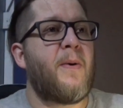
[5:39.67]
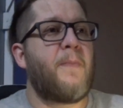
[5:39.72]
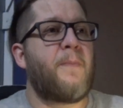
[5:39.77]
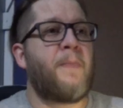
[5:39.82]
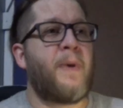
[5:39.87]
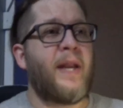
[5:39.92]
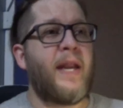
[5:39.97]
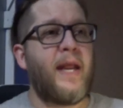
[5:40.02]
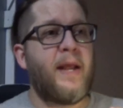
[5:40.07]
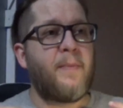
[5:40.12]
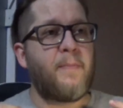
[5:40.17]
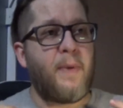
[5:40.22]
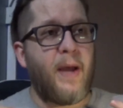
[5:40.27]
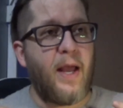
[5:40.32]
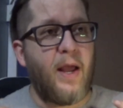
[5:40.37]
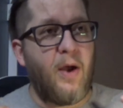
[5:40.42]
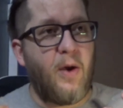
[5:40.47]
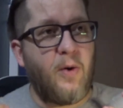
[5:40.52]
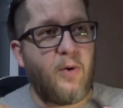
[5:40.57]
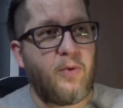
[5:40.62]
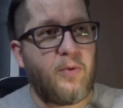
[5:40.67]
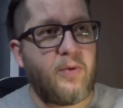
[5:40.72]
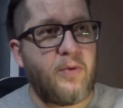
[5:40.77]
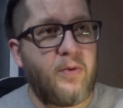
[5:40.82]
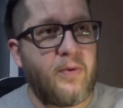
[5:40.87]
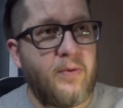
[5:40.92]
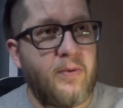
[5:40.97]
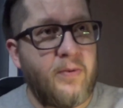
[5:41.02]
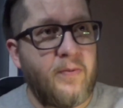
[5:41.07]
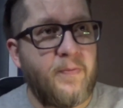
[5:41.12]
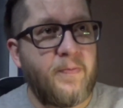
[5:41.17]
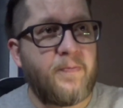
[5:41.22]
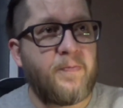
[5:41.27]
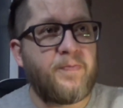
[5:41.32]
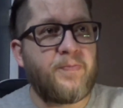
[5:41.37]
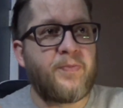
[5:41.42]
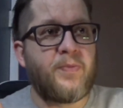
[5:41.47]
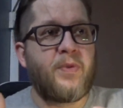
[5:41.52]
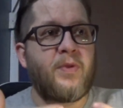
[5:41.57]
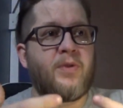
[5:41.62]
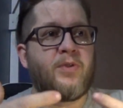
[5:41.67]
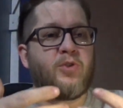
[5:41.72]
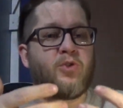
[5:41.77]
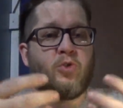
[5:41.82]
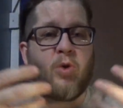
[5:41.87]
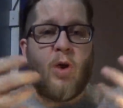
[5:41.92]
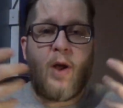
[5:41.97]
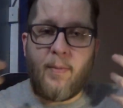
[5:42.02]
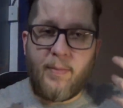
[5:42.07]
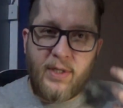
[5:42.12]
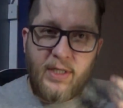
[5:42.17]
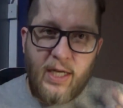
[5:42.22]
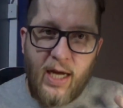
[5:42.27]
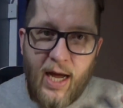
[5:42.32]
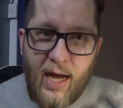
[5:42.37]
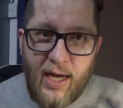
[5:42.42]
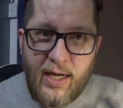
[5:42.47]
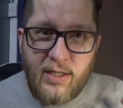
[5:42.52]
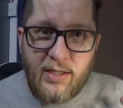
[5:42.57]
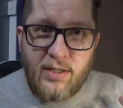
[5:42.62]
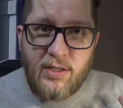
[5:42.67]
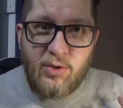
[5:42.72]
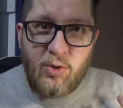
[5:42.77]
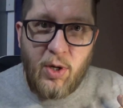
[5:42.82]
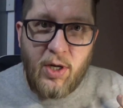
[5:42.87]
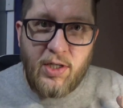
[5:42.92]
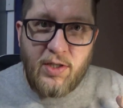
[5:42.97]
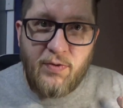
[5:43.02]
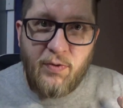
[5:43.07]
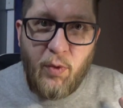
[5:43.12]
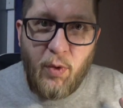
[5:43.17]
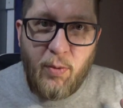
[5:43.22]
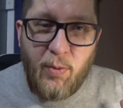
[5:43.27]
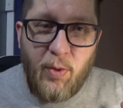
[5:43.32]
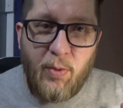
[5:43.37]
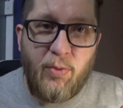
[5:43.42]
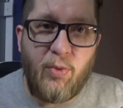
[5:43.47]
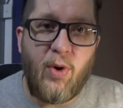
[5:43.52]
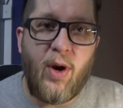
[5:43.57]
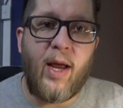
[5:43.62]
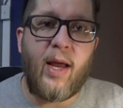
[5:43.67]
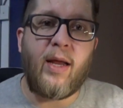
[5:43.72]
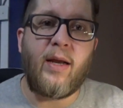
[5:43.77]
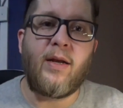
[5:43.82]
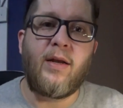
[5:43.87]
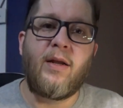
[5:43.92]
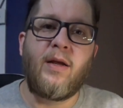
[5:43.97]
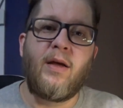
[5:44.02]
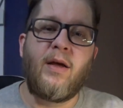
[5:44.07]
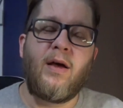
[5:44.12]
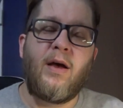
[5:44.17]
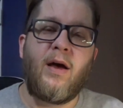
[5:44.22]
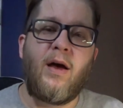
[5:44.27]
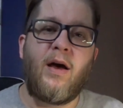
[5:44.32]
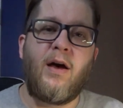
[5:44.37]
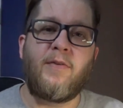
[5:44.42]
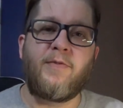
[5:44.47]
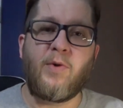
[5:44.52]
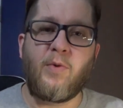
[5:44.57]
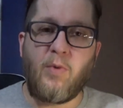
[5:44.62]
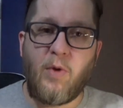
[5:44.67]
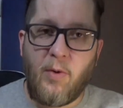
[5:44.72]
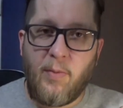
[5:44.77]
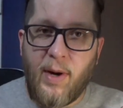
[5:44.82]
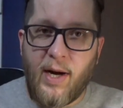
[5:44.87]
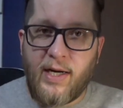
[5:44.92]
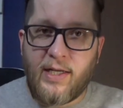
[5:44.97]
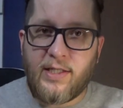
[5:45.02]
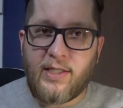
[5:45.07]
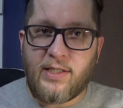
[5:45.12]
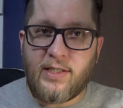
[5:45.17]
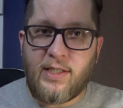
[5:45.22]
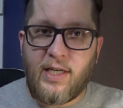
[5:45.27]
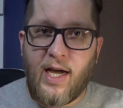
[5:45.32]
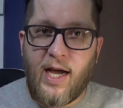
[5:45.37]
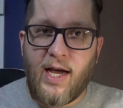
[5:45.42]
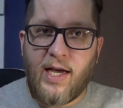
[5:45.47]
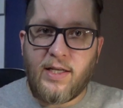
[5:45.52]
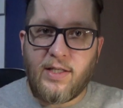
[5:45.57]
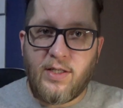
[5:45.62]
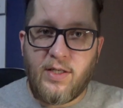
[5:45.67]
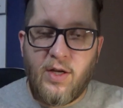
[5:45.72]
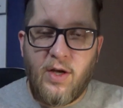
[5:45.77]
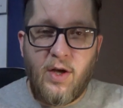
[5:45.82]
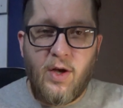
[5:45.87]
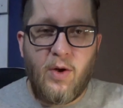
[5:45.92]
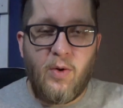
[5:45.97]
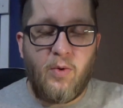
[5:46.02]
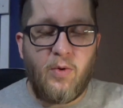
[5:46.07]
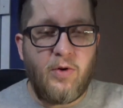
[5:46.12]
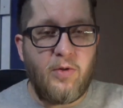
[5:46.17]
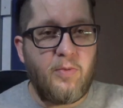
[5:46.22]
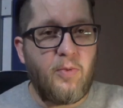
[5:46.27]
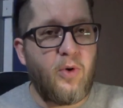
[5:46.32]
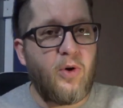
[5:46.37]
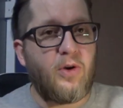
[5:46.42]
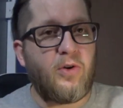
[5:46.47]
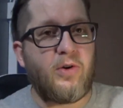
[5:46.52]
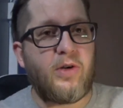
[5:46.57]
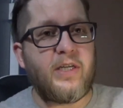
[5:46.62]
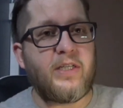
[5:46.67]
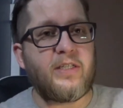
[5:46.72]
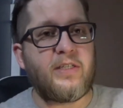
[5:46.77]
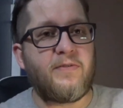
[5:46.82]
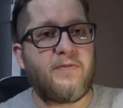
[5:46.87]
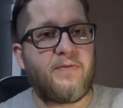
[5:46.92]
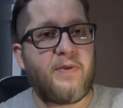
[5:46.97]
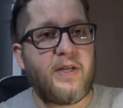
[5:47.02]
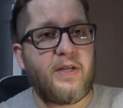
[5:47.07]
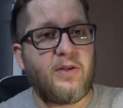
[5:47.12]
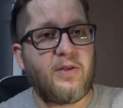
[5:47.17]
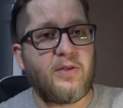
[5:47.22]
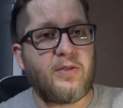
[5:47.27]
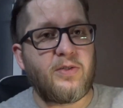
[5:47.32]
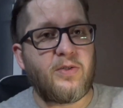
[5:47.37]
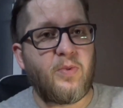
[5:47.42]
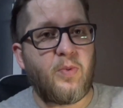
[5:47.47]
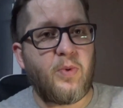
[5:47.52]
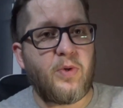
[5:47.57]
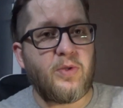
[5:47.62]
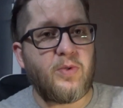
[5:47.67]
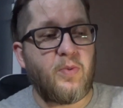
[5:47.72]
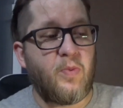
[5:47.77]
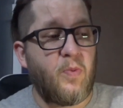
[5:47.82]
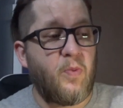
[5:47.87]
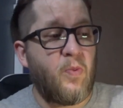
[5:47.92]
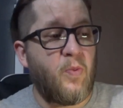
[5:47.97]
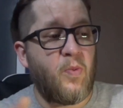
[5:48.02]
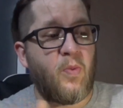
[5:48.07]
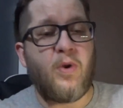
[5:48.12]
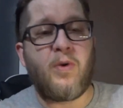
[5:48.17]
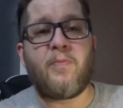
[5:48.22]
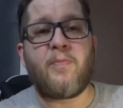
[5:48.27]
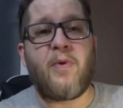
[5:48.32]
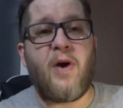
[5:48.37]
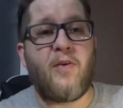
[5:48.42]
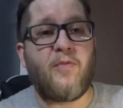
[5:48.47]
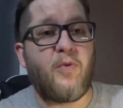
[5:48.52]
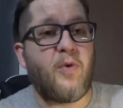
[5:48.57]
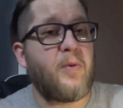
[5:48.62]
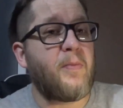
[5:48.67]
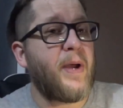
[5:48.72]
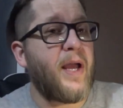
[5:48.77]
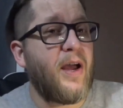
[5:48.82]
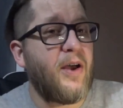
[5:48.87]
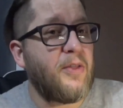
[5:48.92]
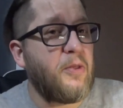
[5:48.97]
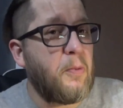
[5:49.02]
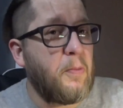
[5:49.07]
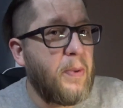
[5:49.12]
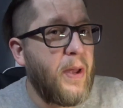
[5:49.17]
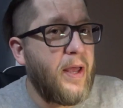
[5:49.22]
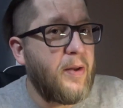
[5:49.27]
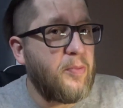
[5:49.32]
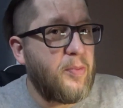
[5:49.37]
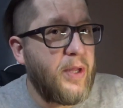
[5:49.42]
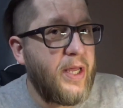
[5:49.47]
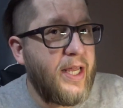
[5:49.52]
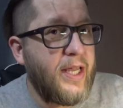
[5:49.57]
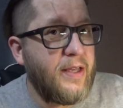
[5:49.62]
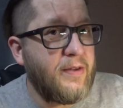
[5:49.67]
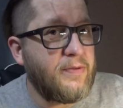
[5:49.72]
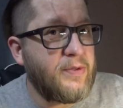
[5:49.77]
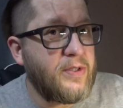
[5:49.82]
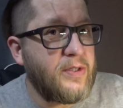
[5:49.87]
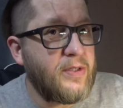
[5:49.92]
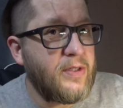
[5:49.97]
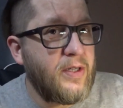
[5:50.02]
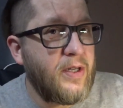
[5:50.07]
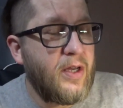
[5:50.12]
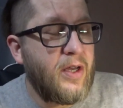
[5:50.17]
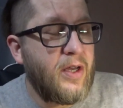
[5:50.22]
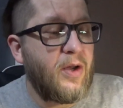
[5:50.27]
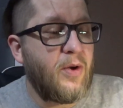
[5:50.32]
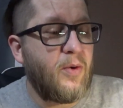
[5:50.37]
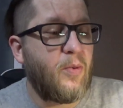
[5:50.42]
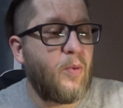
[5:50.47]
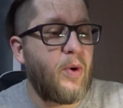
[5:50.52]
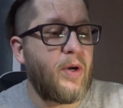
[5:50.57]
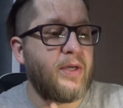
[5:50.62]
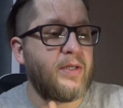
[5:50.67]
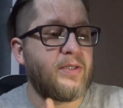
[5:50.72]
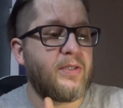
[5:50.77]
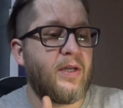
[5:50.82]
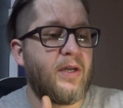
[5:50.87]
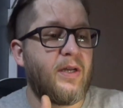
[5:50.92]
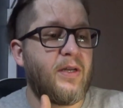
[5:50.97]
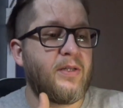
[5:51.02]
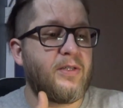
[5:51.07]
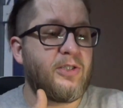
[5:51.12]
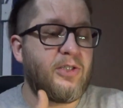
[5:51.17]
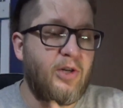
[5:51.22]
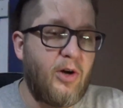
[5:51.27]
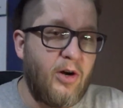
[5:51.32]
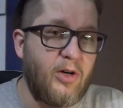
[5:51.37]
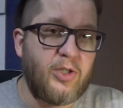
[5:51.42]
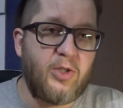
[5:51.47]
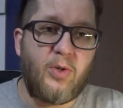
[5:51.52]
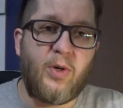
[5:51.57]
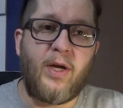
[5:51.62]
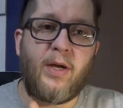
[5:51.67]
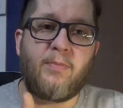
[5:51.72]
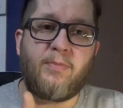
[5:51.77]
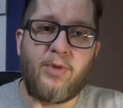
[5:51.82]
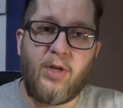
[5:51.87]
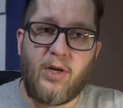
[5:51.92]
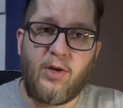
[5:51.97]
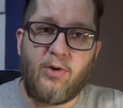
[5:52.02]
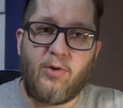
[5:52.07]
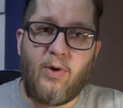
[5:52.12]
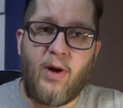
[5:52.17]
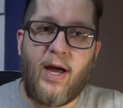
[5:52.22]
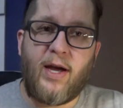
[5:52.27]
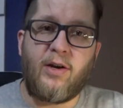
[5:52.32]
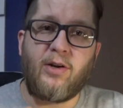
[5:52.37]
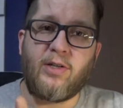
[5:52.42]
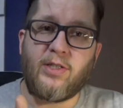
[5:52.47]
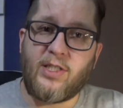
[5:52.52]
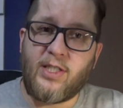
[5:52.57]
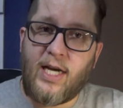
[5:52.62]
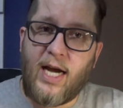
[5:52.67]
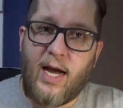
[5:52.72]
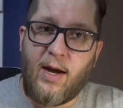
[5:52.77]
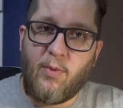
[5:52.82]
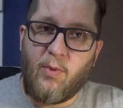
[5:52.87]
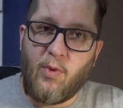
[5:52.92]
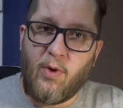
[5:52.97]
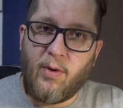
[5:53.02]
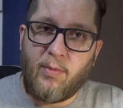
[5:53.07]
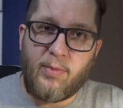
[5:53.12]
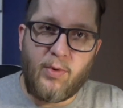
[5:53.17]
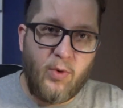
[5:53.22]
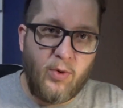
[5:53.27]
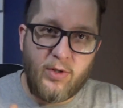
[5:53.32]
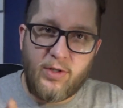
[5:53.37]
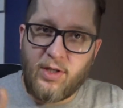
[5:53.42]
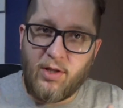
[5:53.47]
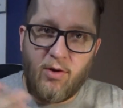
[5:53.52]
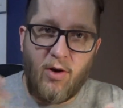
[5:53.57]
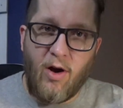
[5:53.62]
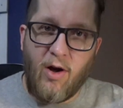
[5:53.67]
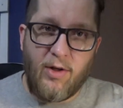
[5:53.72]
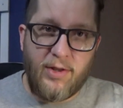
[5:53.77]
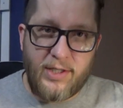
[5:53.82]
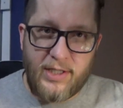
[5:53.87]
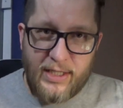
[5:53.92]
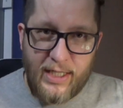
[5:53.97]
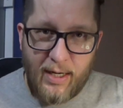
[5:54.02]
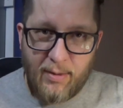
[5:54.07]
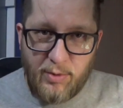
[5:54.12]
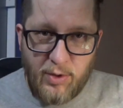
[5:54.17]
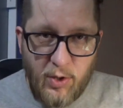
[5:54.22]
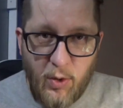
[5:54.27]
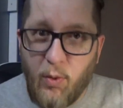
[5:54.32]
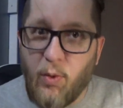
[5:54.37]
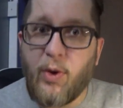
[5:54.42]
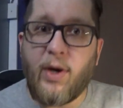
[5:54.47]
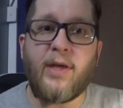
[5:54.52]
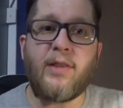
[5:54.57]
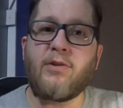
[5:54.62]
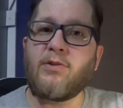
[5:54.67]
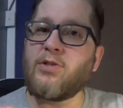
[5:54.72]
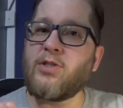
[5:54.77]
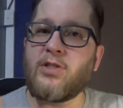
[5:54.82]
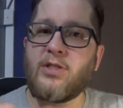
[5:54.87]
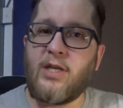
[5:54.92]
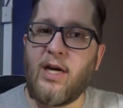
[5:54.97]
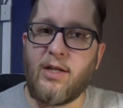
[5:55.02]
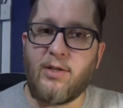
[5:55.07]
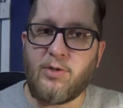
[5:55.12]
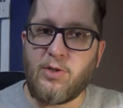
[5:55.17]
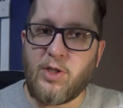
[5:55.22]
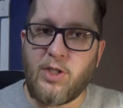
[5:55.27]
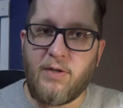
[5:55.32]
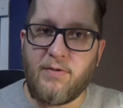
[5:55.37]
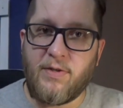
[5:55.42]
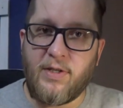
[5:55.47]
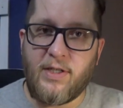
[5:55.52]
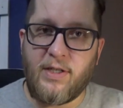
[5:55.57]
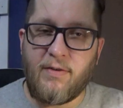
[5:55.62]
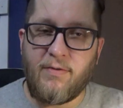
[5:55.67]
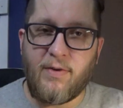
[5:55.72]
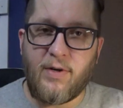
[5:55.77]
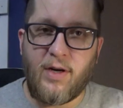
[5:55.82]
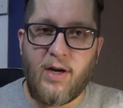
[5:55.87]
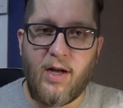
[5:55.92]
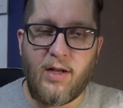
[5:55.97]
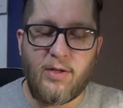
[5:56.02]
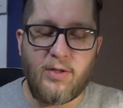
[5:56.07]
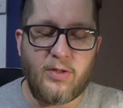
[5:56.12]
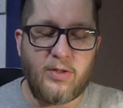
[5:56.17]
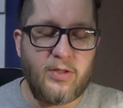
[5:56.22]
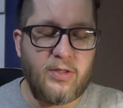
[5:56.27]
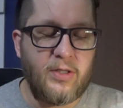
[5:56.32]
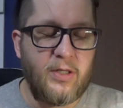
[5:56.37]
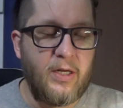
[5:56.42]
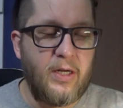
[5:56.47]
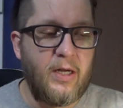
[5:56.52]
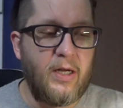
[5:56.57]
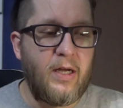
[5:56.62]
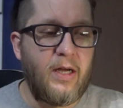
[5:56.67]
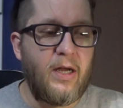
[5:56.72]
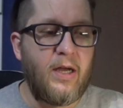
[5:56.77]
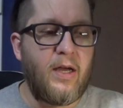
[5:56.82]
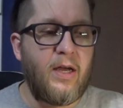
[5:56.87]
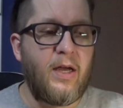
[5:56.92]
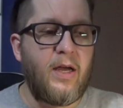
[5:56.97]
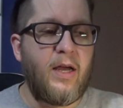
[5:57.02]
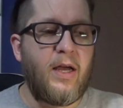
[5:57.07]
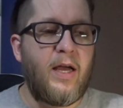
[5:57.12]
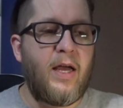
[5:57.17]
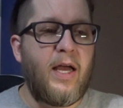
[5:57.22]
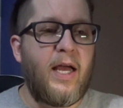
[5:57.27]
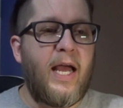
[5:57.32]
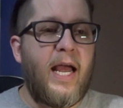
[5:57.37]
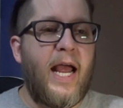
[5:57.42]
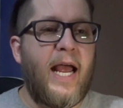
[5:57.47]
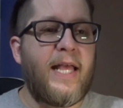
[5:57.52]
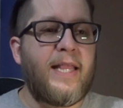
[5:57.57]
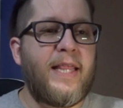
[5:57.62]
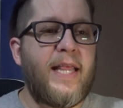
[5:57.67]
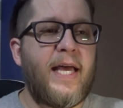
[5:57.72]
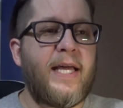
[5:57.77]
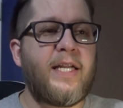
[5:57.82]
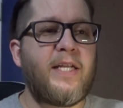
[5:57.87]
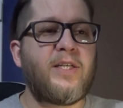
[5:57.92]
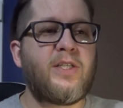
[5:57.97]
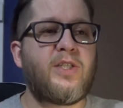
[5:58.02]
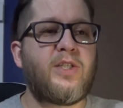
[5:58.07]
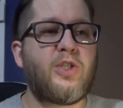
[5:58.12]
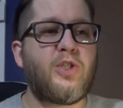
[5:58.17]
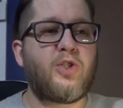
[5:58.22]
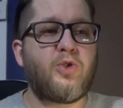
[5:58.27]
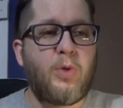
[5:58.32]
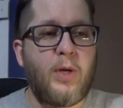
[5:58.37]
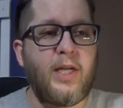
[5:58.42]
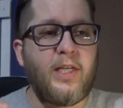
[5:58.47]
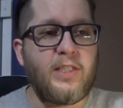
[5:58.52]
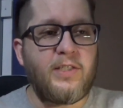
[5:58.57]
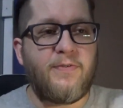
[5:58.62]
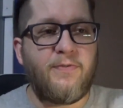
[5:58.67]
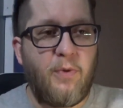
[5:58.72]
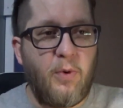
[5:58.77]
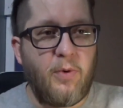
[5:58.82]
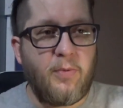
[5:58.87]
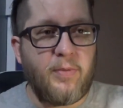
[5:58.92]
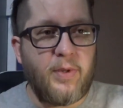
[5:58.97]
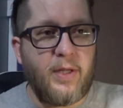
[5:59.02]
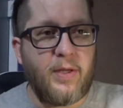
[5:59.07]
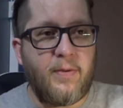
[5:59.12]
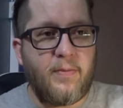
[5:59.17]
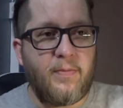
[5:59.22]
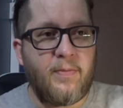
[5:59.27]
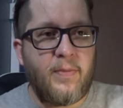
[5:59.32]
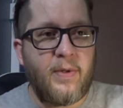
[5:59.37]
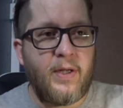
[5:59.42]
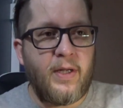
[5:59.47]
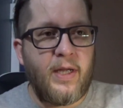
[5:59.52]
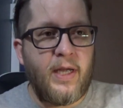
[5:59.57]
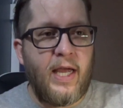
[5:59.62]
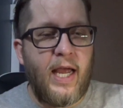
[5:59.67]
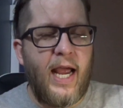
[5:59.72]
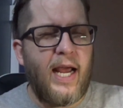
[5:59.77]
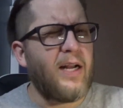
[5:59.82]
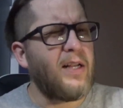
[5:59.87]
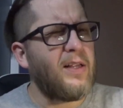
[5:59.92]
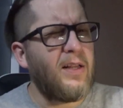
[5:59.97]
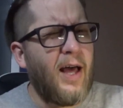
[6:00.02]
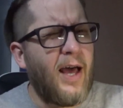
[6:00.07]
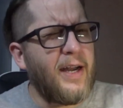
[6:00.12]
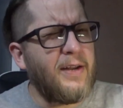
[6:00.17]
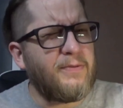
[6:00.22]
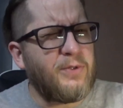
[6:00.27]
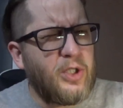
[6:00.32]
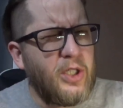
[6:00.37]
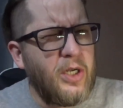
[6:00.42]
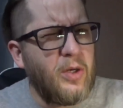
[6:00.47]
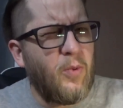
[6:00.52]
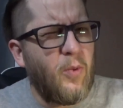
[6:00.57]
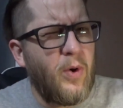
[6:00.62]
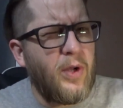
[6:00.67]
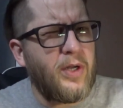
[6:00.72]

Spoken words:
but in my own traumatized Transformer brain of a robot in disguise, one of the more egregious offenders was one of my other pet peeves was Starscream, Thundercracker, and Skywarp. Of course, they're all the same toy, they're just color shifted different colors. And that is to transform them. And a lot of Gen